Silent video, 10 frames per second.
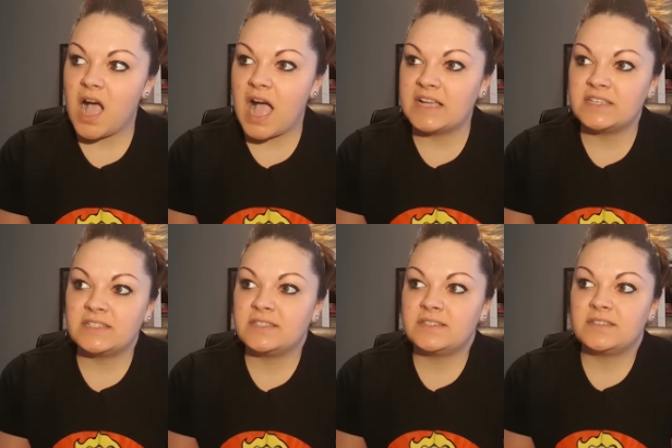I
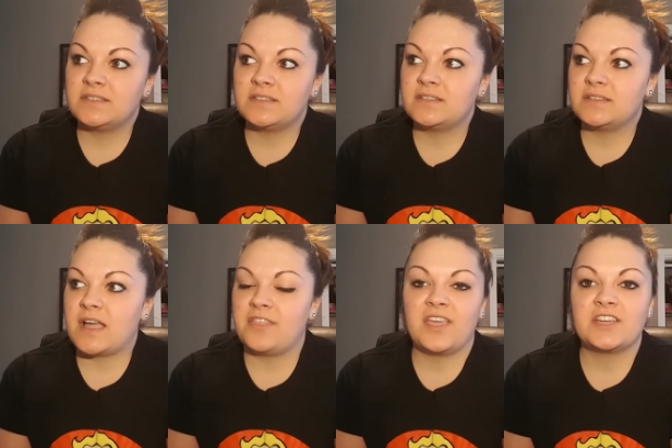
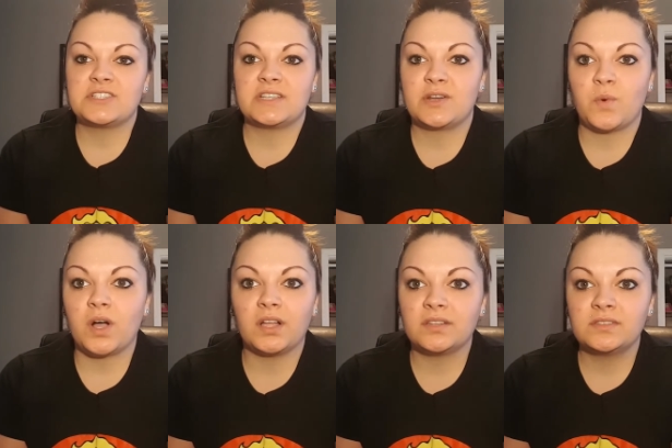think I just hit a
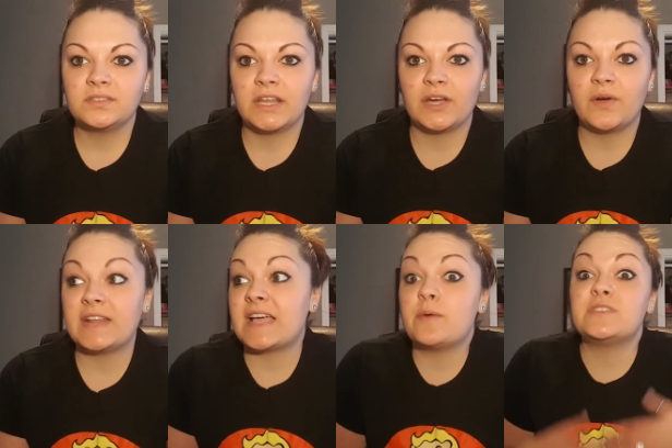wall,
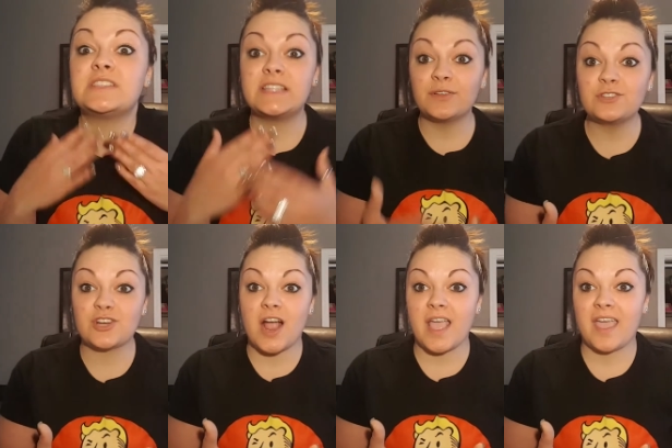and I was still
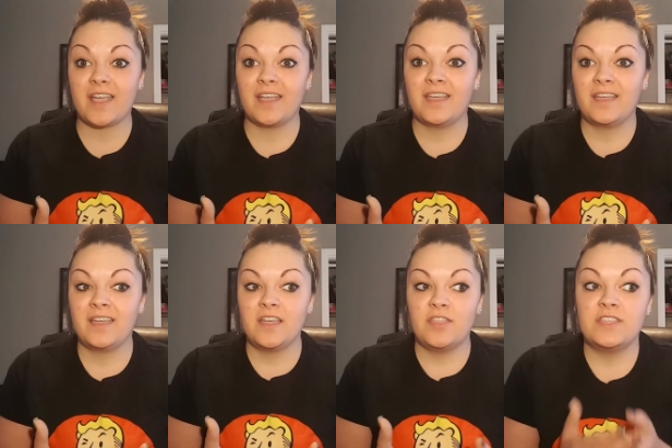trying.
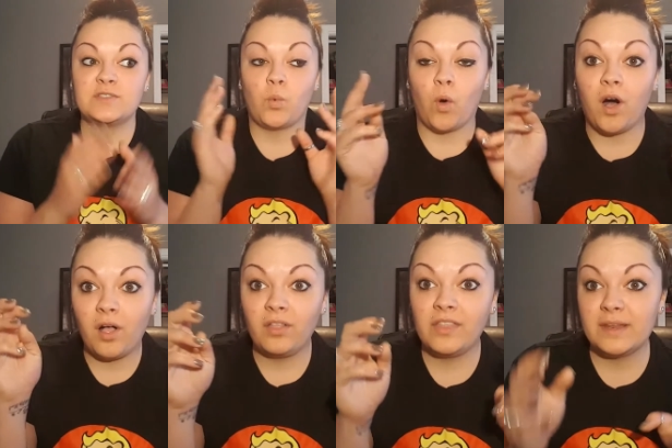This
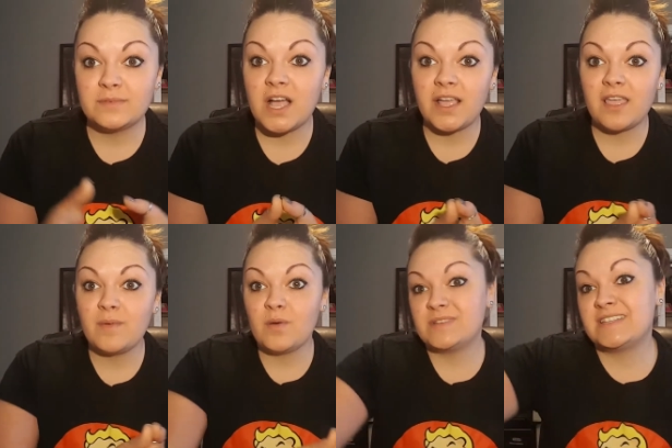wall that I'm talking
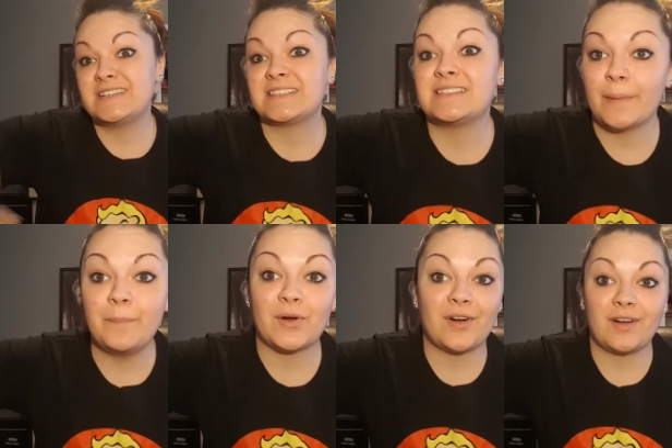about was in
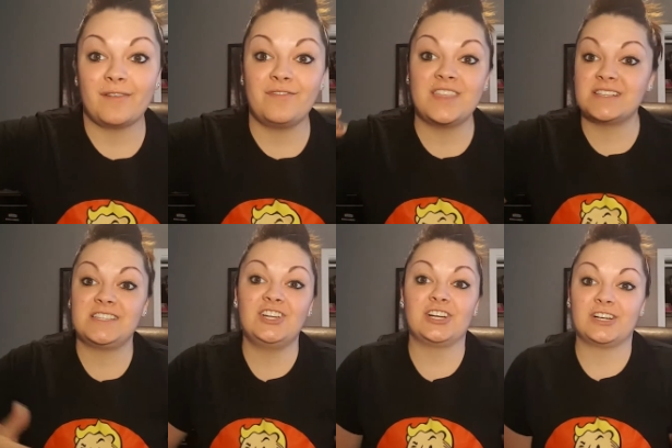December of
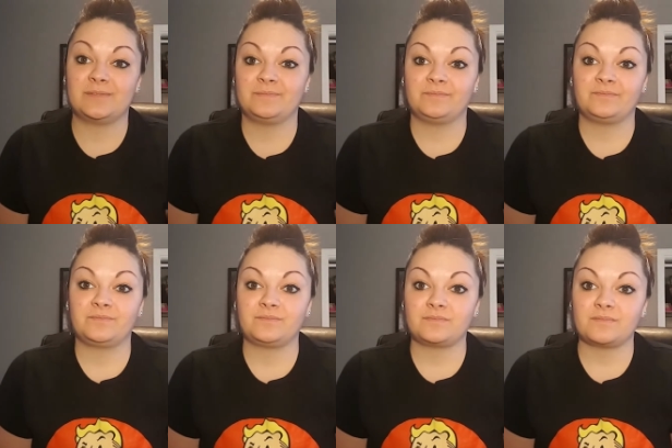this year.
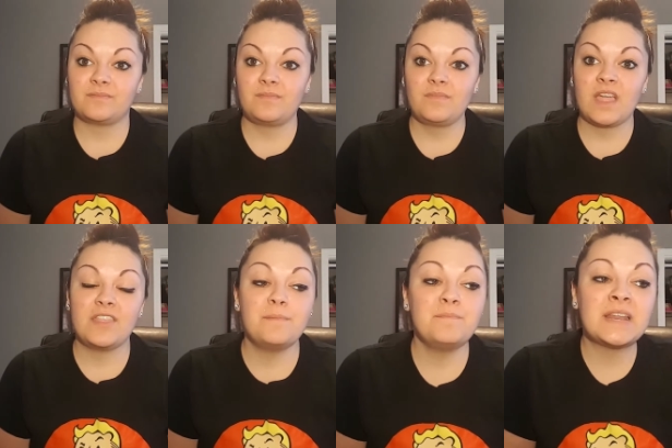
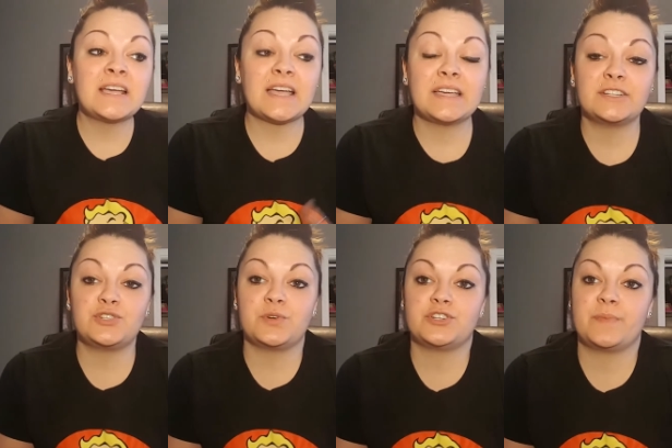The minute I hit
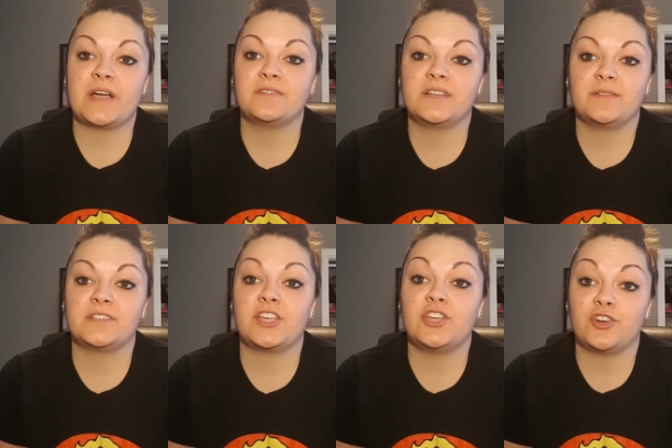200 pounds, I
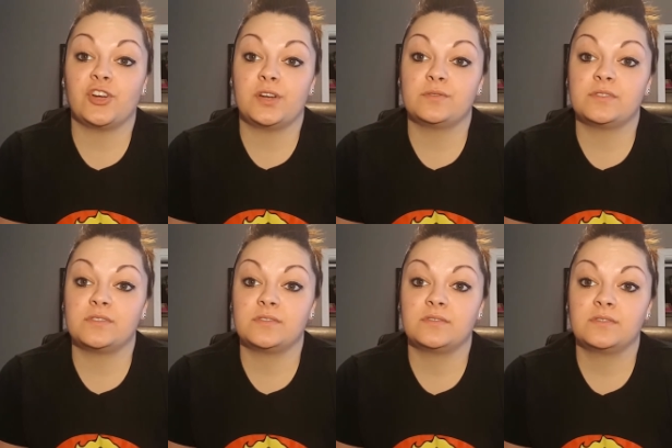was like, you're gross.